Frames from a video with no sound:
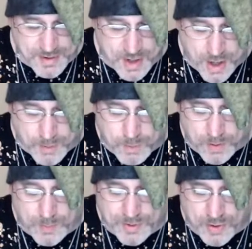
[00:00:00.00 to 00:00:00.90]
are
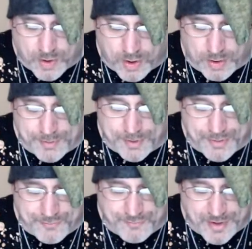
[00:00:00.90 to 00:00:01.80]
what we call the
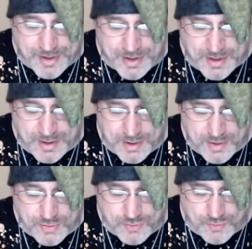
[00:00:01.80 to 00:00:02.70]
three
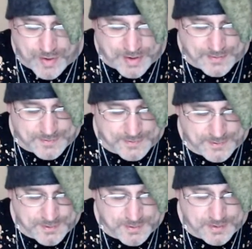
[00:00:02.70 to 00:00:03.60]
great
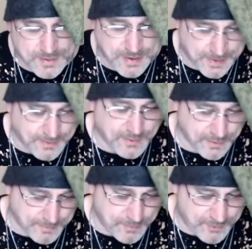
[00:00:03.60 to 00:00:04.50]

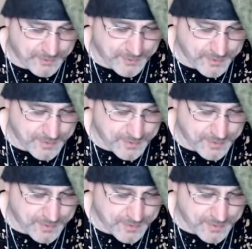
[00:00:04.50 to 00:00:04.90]
kingdoms